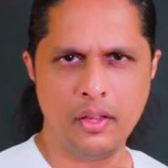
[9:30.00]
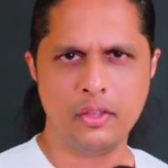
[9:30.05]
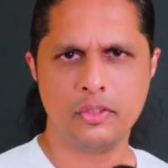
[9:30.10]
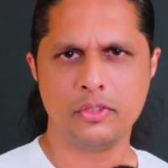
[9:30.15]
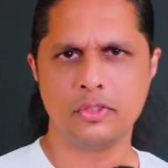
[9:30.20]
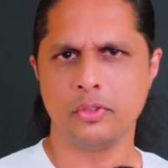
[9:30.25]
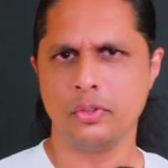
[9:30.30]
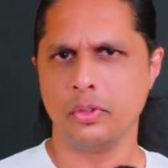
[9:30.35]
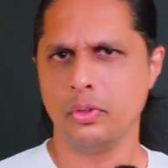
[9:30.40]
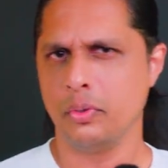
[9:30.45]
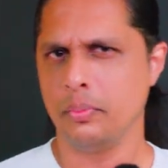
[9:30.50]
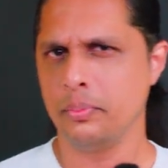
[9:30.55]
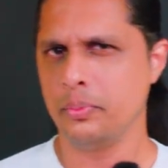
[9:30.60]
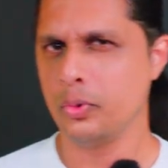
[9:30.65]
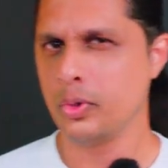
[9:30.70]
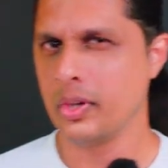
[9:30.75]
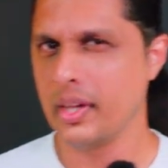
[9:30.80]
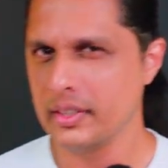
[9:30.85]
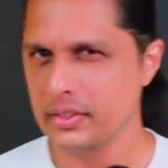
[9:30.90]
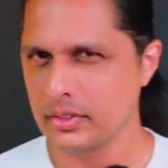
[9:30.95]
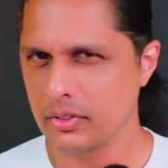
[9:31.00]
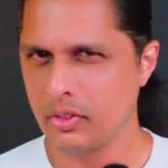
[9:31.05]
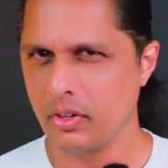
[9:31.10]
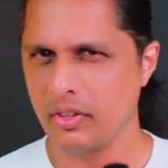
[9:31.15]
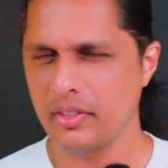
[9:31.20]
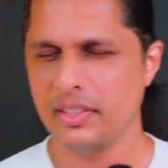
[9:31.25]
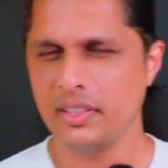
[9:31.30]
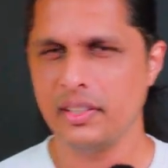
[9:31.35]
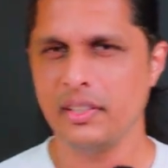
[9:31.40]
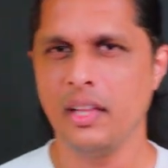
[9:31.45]
So hope you guys
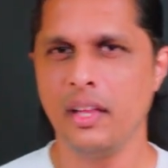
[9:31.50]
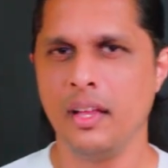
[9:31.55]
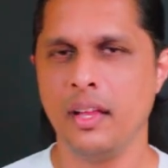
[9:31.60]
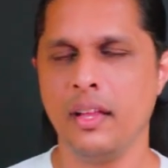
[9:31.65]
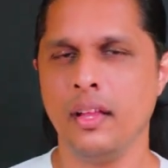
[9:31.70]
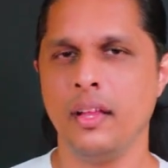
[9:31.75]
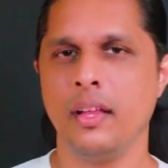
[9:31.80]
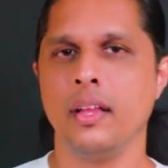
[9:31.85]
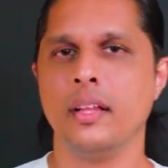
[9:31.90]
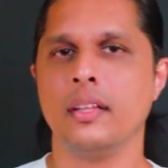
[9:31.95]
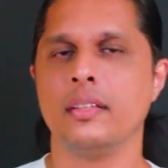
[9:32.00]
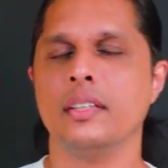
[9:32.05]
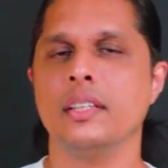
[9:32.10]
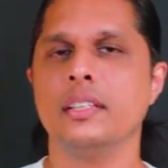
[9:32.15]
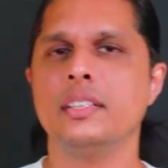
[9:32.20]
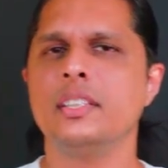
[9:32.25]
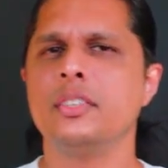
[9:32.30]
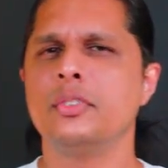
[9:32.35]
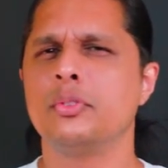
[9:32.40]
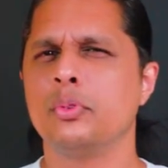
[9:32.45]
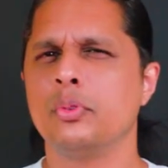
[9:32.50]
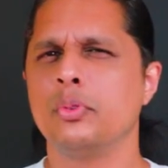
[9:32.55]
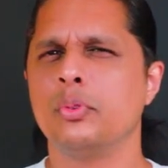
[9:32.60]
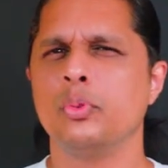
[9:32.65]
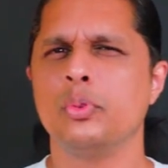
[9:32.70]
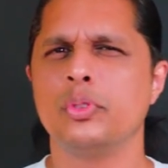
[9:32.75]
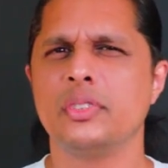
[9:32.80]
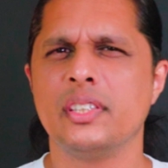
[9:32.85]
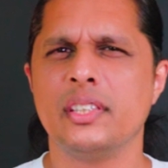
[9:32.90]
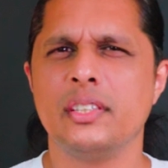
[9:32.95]
got it. This is to
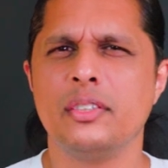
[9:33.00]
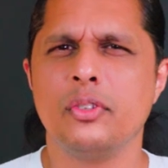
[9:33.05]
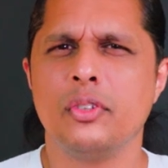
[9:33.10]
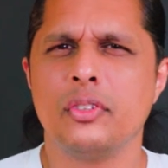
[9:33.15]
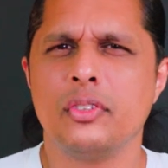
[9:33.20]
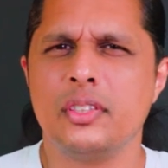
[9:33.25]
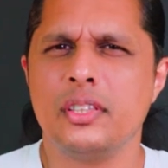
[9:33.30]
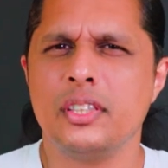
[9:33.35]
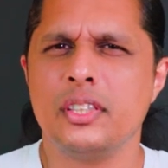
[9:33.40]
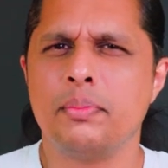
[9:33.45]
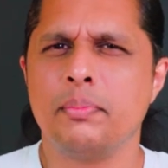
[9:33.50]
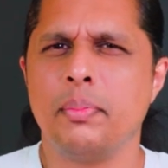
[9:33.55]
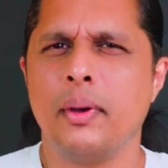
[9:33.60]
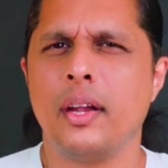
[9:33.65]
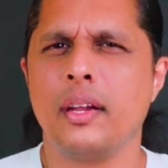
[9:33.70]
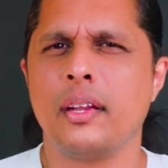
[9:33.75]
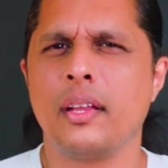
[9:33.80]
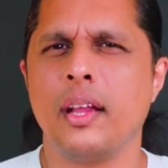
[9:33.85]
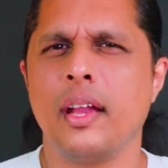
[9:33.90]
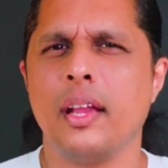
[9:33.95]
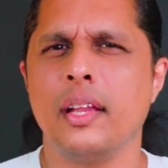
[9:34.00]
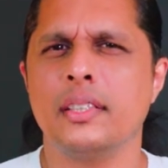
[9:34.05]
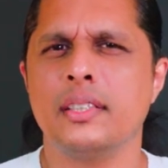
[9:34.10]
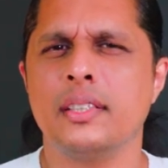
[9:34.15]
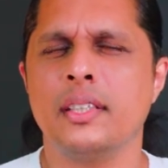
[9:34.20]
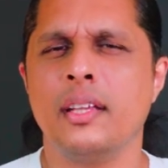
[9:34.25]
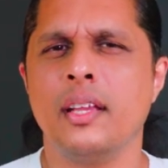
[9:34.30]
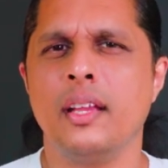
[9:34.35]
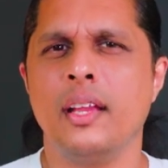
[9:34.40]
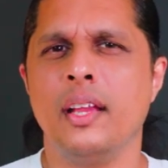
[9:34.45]
loosen this part,
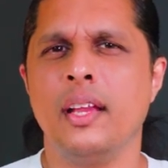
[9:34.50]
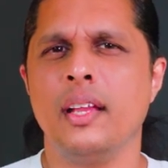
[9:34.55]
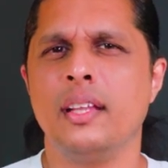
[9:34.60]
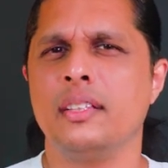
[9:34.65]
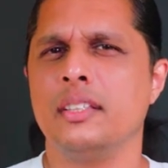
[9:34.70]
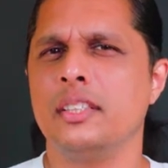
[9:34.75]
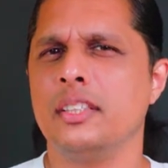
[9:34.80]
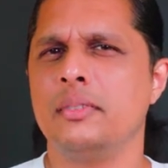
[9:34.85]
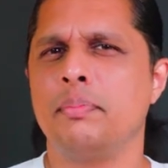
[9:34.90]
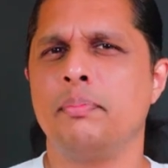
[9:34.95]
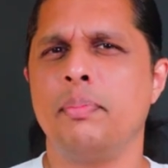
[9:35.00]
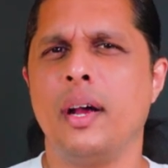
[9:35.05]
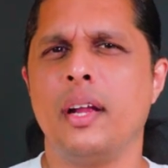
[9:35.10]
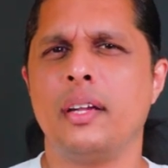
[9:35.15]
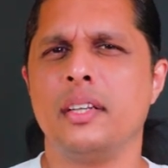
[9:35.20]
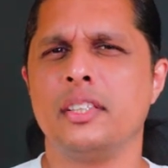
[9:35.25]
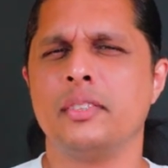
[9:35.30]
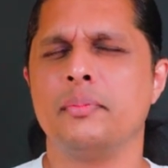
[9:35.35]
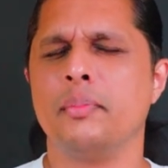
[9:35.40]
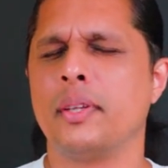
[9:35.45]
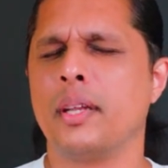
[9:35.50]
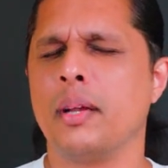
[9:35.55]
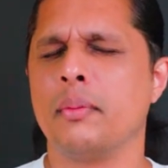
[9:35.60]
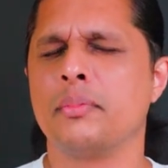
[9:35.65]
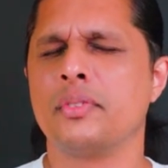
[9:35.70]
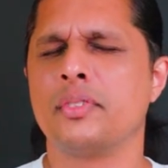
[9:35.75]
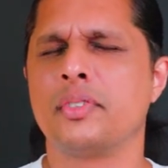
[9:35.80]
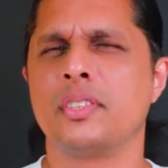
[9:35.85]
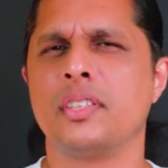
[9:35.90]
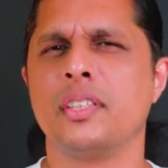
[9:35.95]
guys. This part is
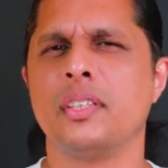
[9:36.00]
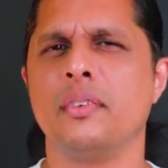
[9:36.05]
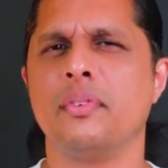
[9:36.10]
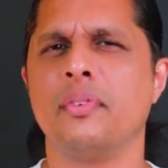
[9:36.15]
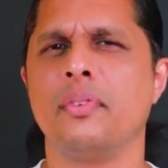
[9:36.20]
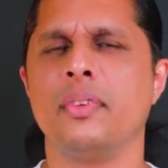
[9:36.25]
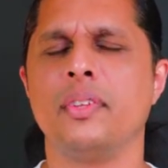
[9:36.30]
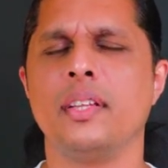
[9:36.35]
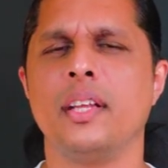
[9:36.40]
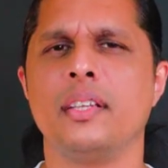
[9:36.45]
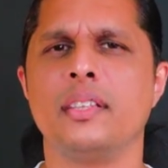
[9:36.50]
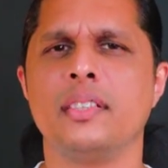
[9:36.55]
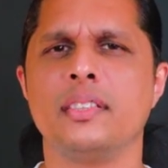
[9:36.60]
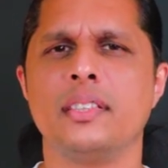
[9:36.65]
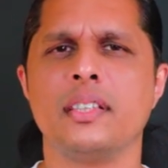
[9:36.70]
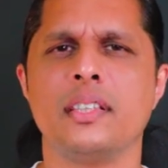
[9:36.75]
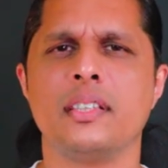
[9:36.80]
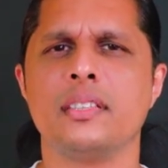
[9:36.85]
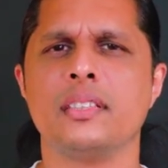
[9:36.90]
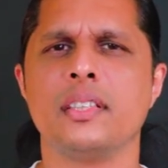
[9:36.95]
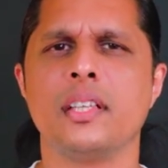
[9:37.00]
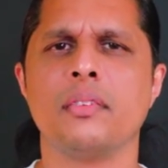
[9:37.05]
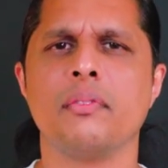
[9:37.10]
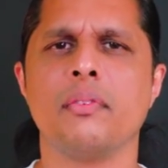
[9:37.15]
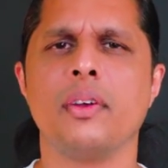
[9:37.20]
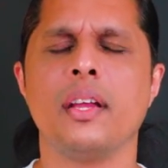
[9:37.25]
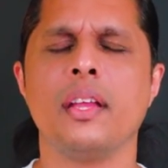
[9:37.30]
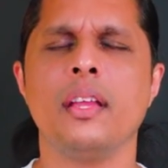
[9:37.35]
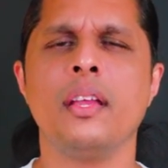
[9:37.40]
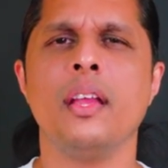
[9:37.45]
become stiff. That is the reason
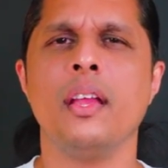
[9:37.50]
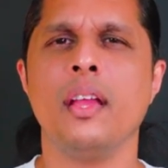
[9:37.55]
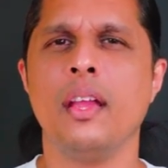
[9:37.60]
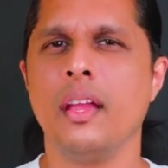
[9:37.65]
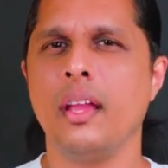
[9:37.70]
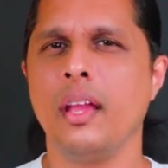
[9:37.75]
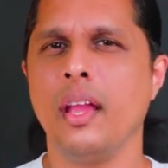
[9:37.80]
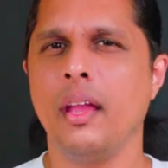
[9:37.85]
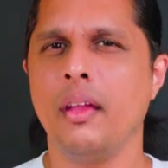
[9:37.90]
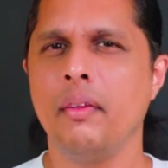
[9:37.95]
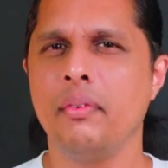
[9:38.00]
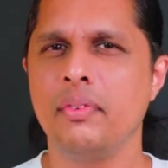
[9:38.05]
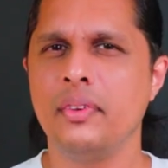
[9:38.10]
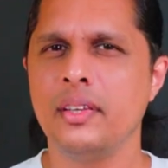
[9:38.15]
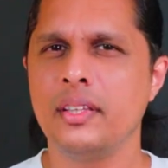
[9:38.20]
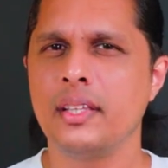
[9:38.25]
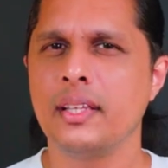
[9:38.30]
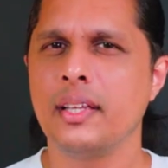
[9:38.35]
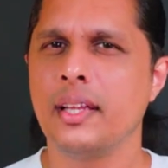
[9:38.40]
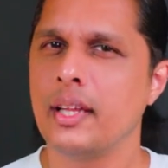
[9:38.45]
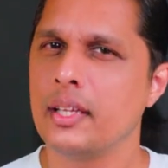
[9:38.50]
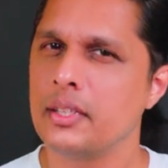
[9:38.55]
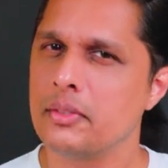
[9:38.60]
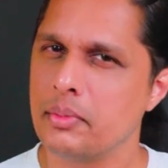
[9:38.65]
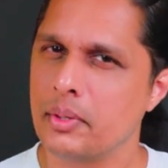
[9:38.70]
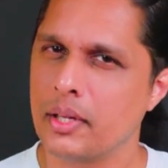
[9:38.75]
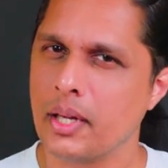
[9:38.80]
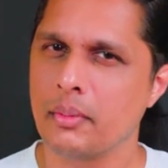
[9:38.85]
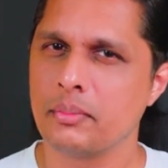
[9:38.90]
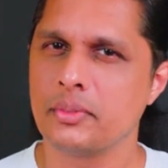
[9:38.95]
why everything has
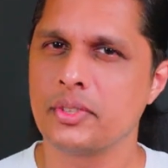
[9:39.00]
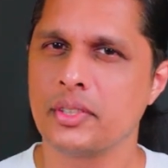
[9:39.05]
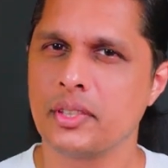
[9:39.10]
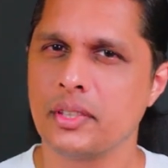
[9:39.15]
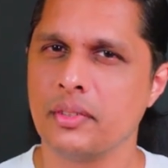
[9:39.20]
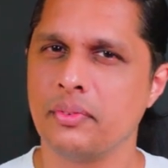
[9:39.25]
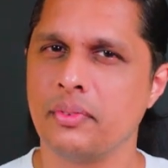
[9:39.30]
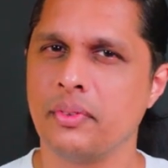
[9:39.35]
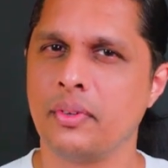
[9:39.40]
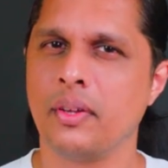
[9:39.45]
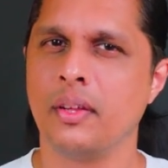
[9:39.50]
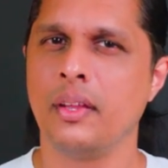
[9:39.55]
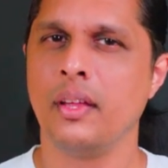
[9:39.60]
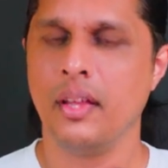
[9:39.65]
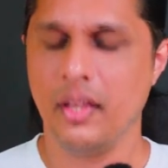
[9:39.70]
become stiff.